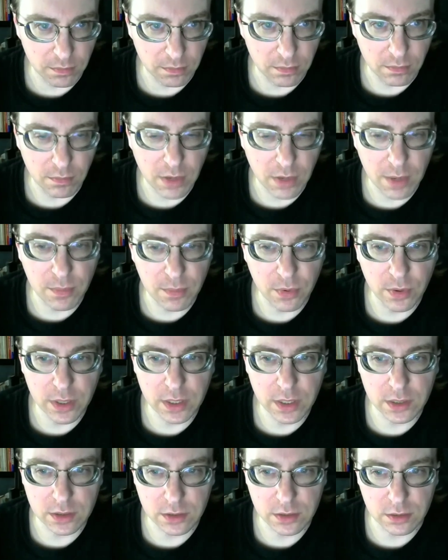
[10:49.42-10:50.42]
my point
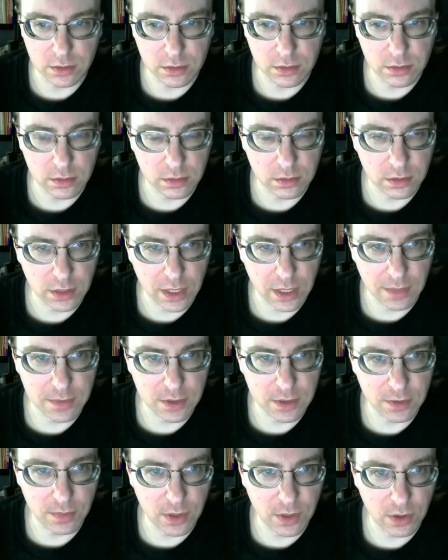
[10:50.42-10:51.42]
is,
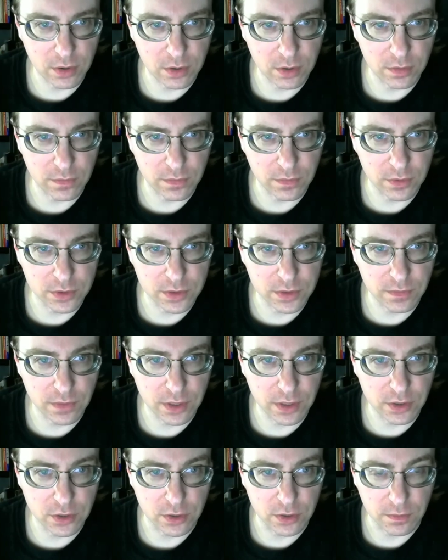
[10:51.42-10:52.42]
Captain America the First
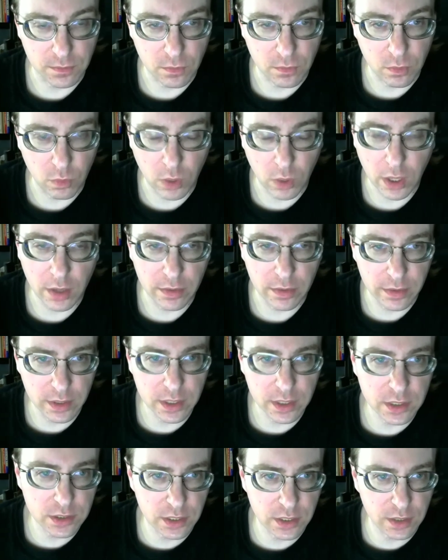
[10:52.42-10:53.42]
Avenger, while it
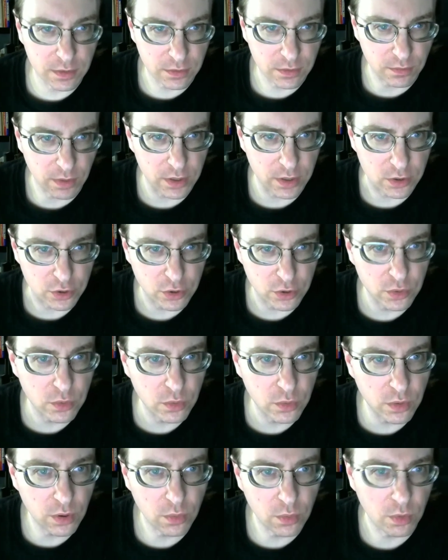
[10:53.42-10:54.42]
is a threat to
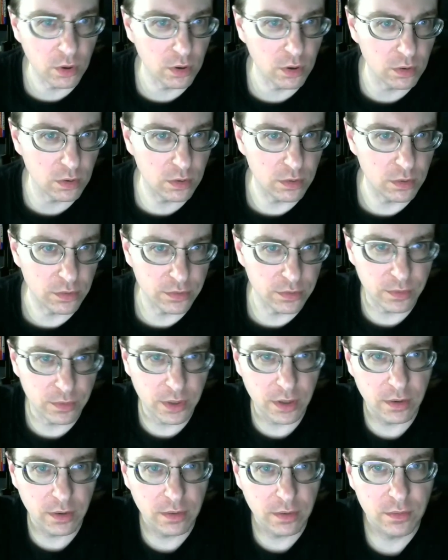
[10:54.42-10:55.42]
the world,
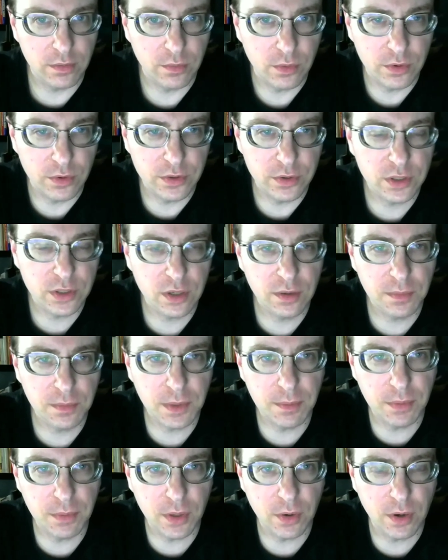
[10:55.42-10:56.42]
where the world is going to be
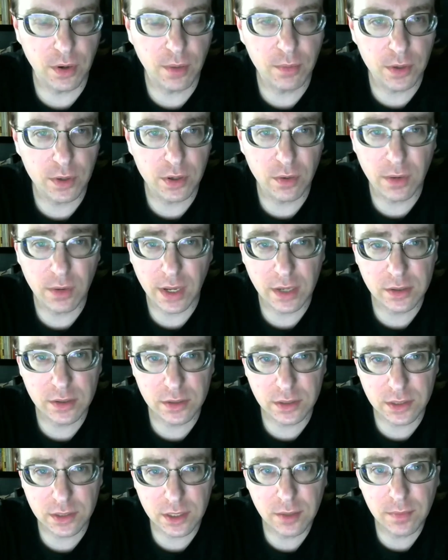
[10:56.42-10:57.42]
blown up, we don't
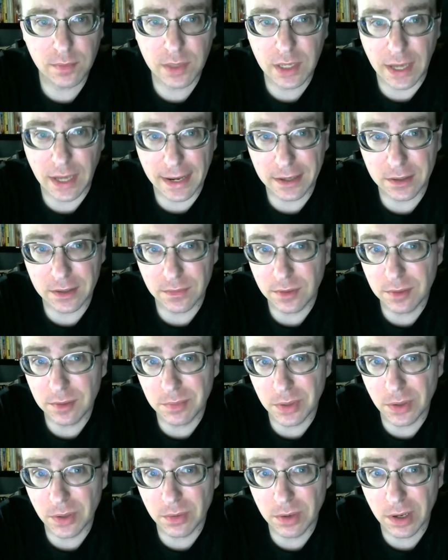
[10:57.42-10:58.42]
actually see it being actively
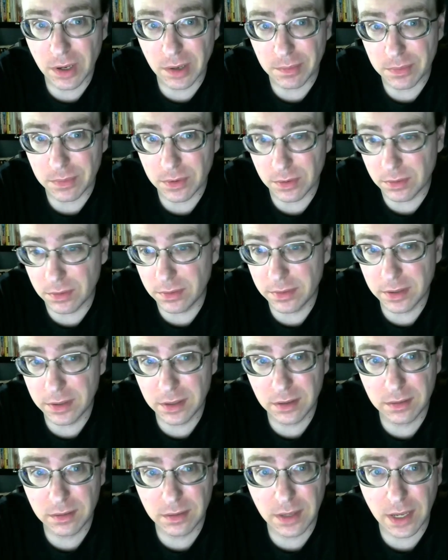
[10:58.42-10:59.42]
blown up. The whole
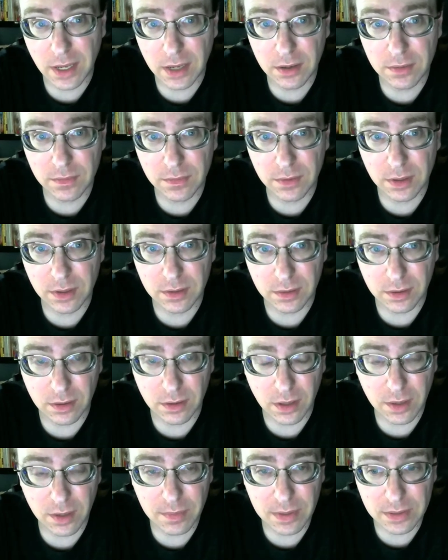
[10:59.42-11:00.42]
thing, the end of it, the
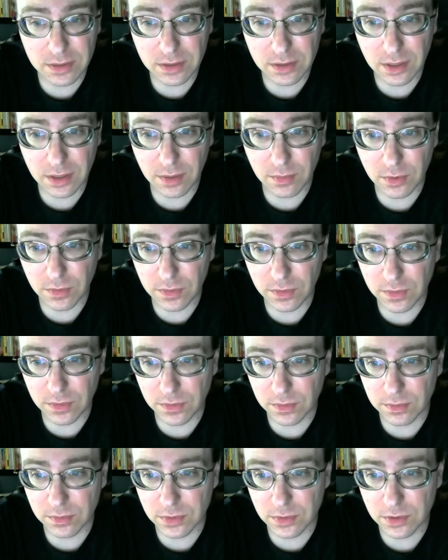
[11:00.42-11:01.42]
climax of that movie from